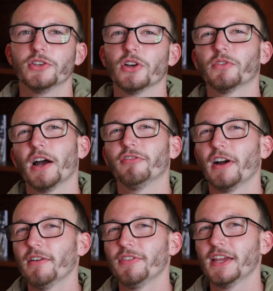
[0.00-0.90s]
So I've got
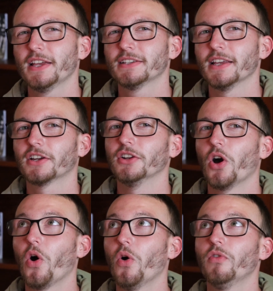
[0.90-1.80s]
5 things that could
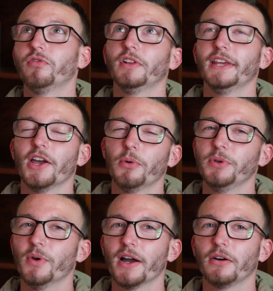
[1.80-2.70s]
hopefully help
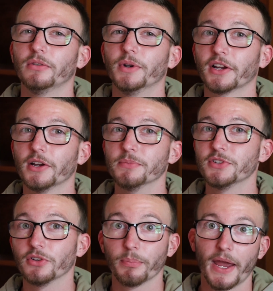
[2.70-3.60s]
you out when it comes
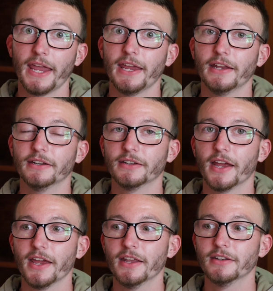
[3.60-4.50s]
to your pain
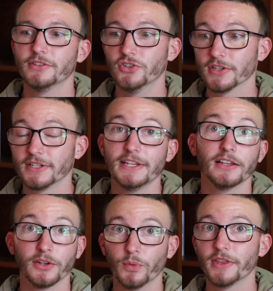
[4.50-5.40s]
and just
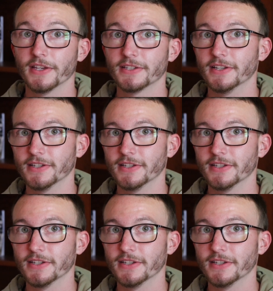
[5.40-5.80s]
dealing with this